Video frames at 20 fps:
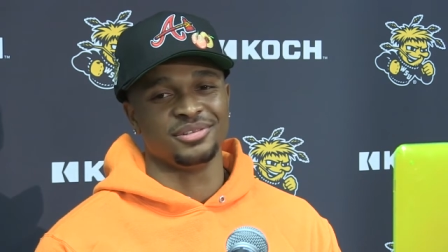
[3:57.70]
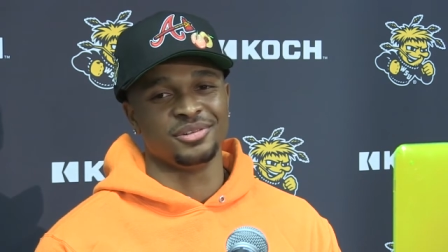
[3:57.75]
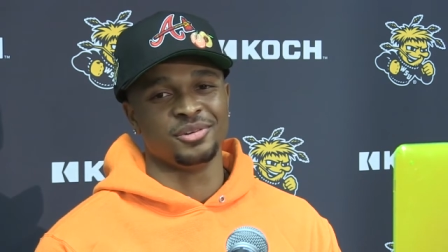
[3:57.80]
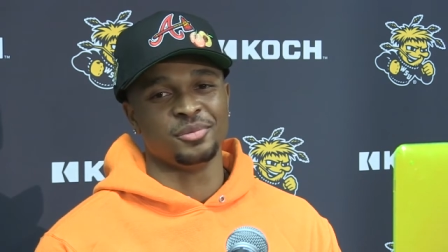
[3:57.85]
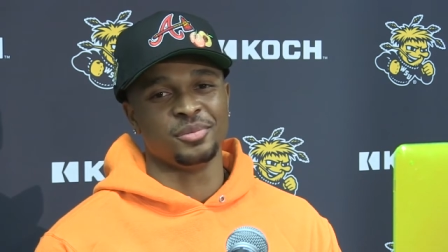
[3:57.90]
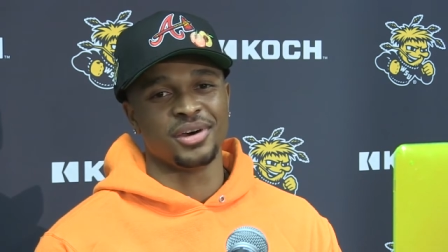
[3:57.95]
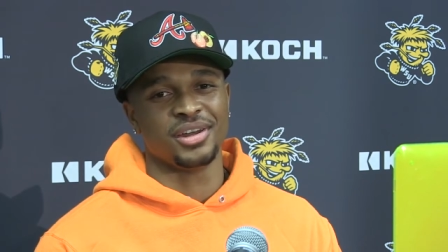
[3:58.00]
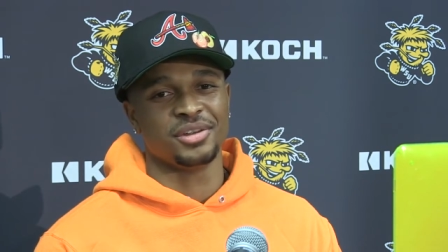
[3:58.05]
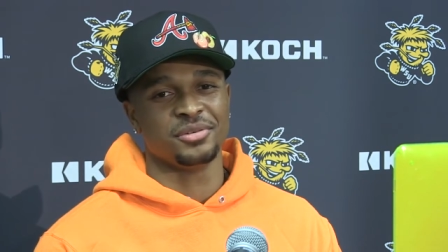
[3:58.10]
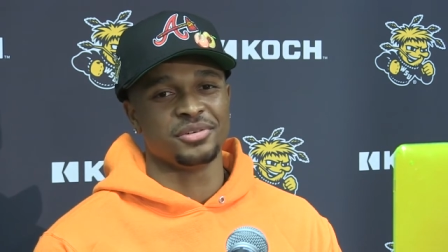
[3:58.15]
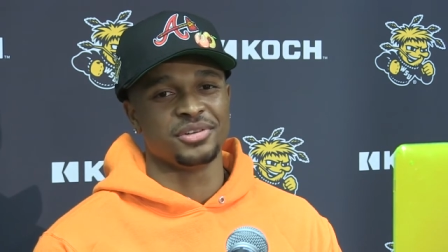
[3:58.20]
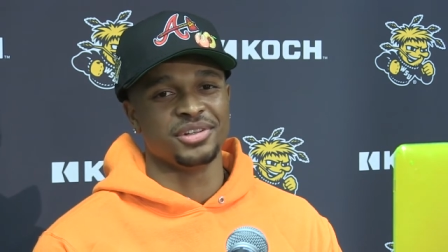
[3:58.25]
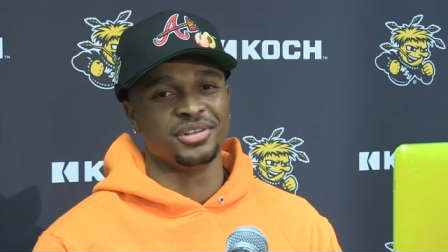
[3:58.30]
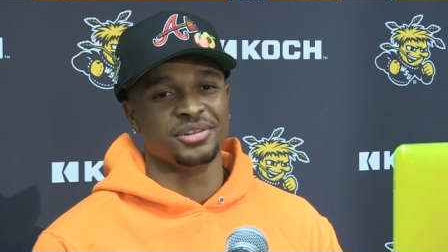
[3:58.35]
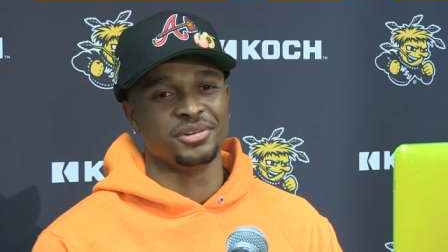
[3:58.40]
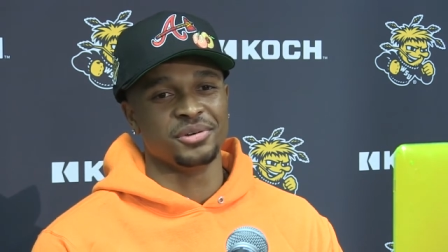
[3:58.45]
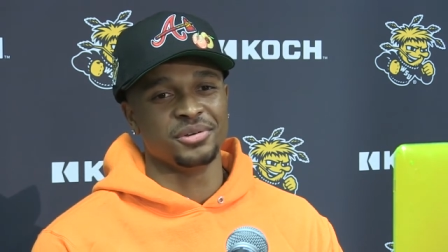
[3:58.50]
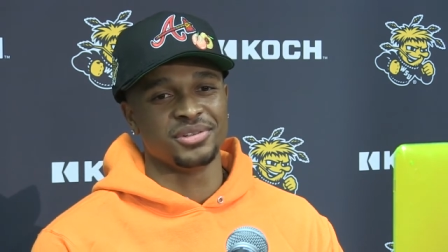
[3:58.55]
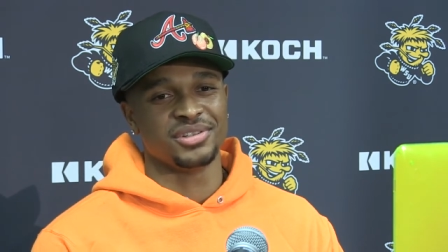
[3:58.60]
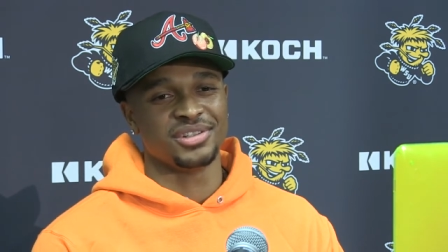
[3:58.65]
nobody really
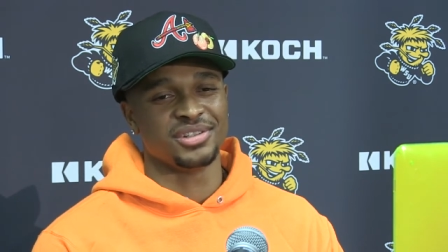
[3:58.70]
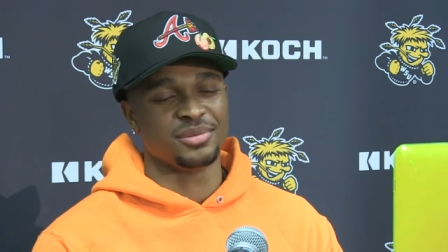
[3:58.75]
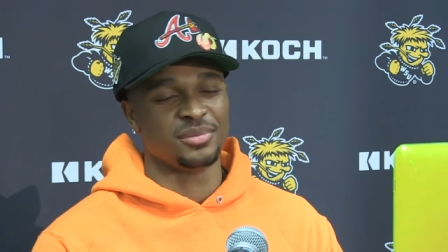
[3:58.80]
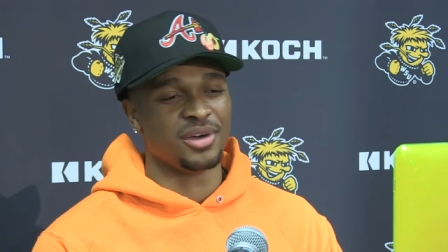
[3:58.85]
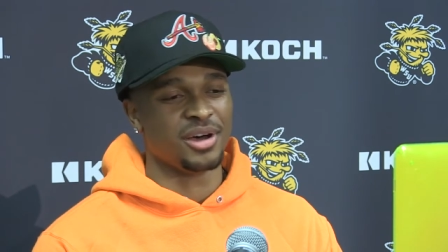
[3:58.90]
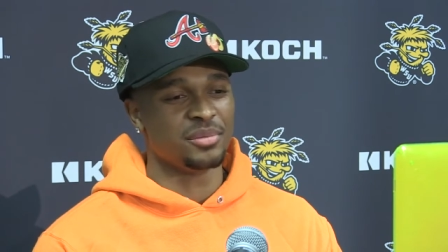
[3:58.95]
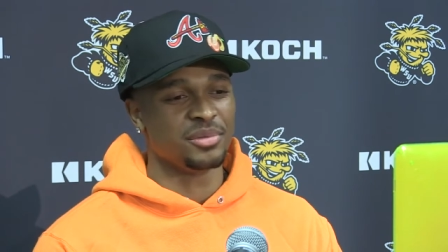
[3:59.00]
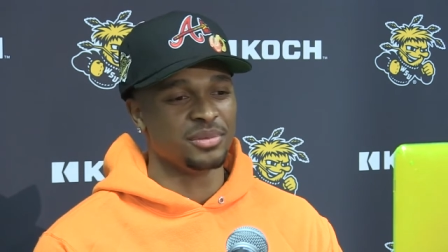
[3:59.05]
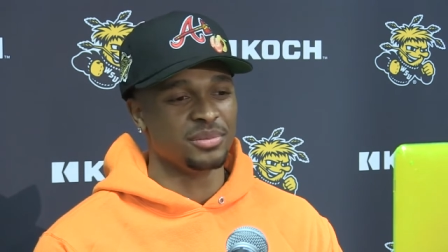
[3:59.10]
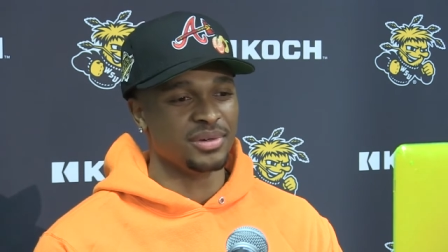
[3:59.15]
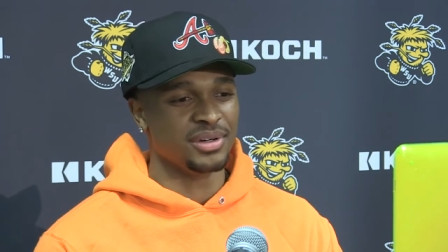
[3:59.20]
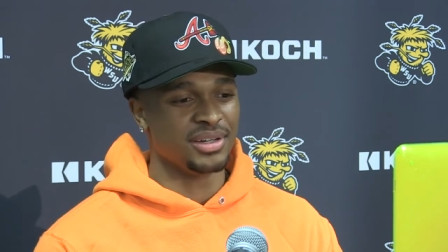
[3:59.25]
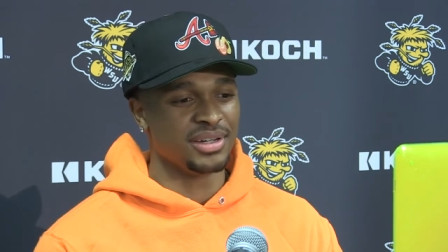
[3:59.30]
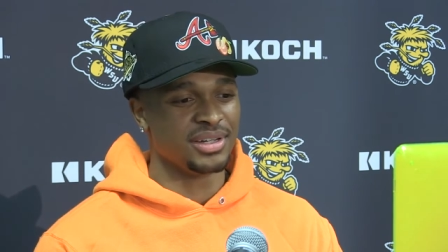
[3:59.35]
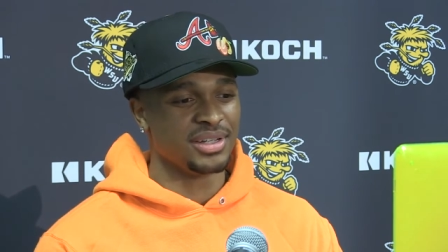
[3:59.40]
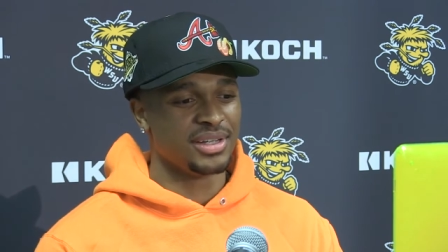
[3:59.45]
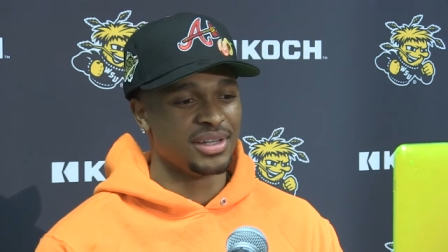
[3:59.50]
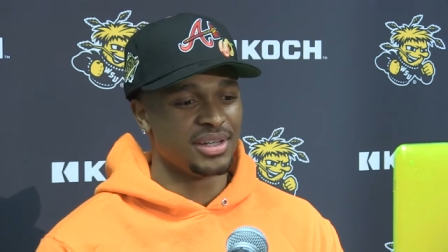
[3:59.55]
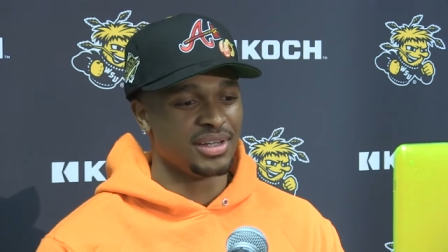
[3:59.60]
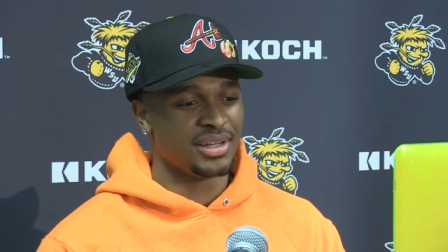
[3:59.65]
knows this about me, but
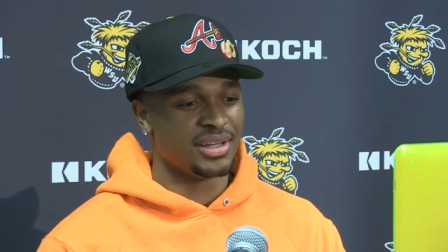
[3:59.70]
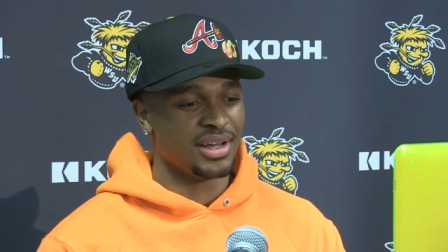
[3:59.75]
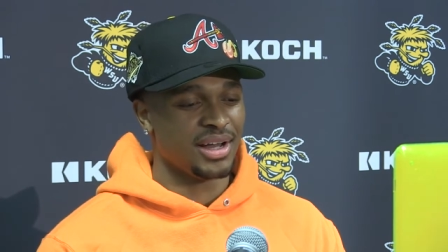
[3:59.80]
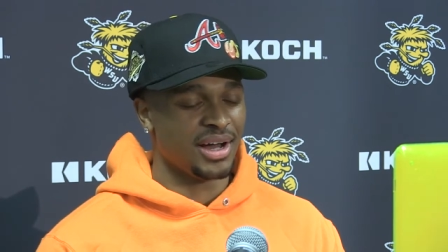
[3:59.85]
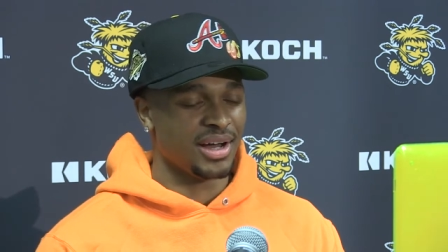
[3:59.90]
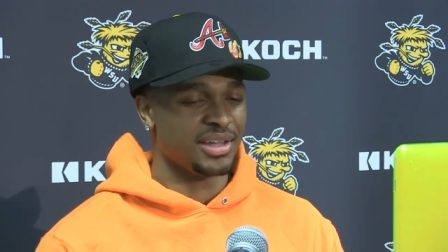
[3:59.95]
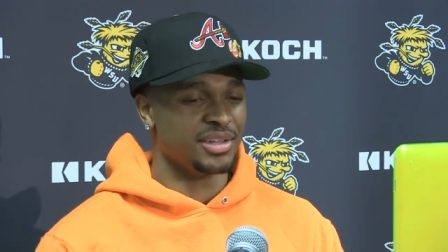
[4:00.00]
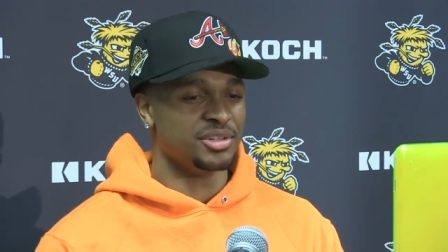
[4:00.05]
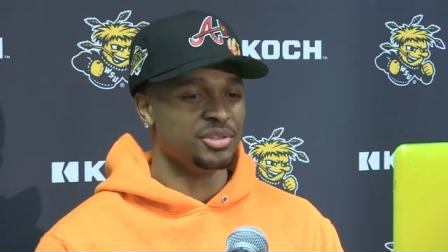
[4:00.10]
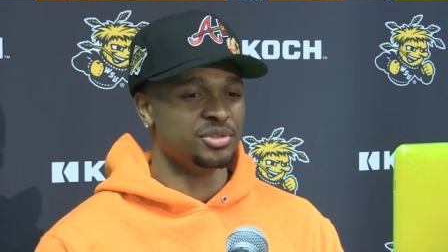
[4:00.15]
I